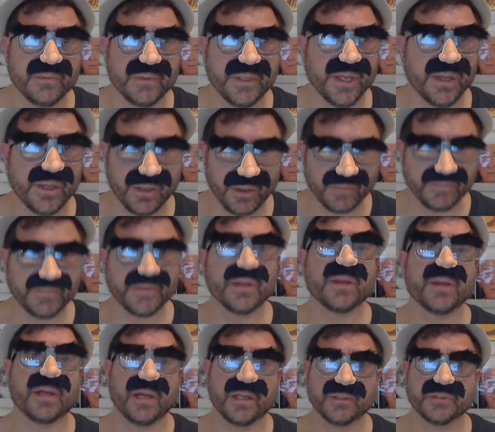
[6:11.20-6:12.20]
served his
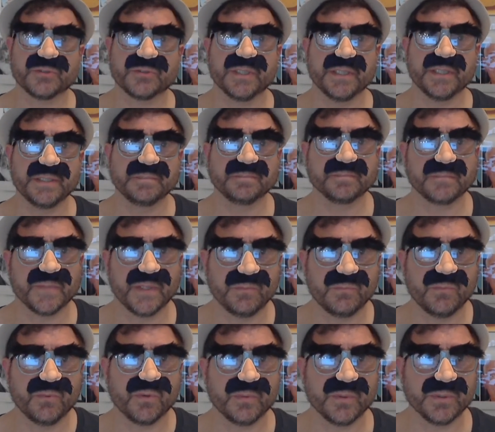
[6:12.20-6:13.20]
country in
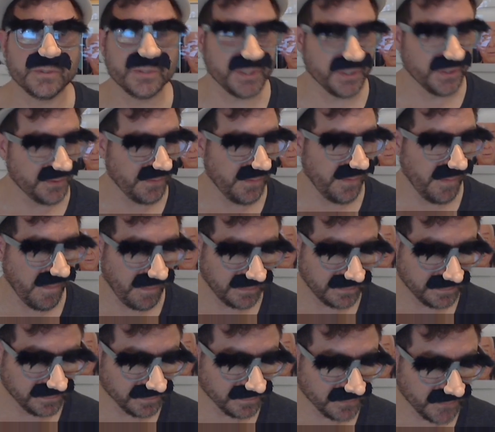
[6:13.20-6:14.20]
World War II,
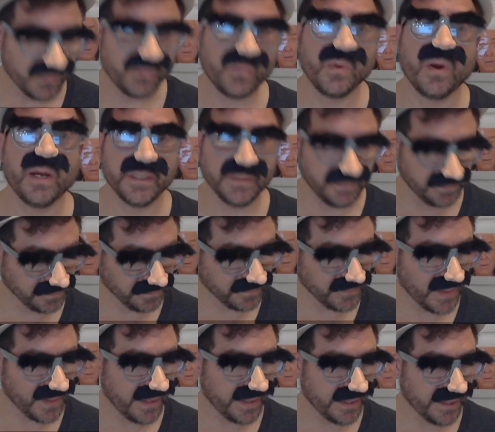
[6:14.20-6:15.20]

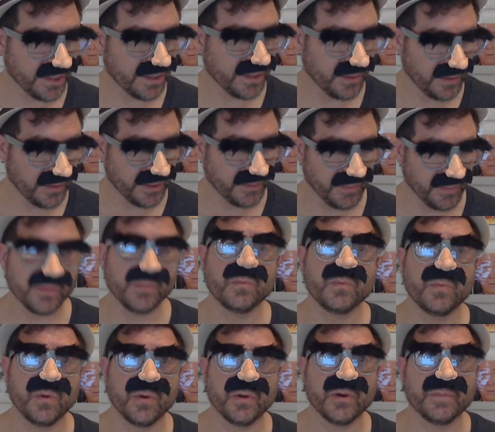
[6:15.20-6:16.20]
he was a
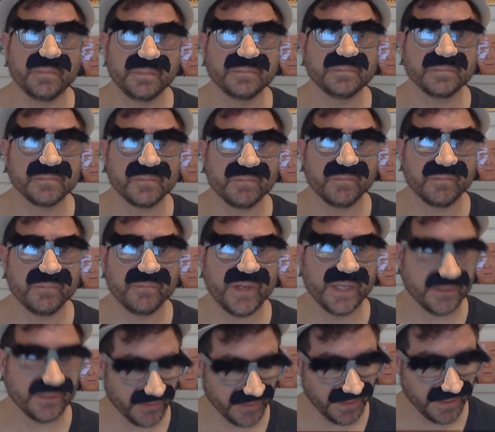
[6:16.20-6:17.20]
war
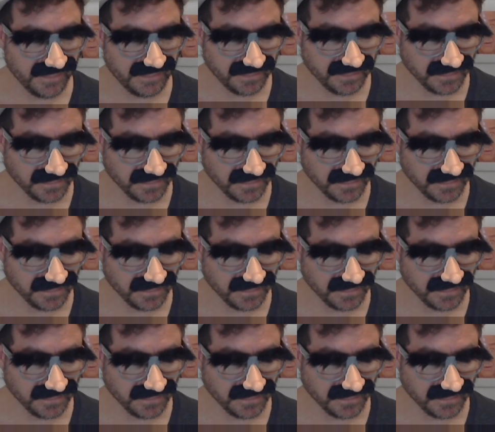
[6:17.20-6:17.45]
veteran,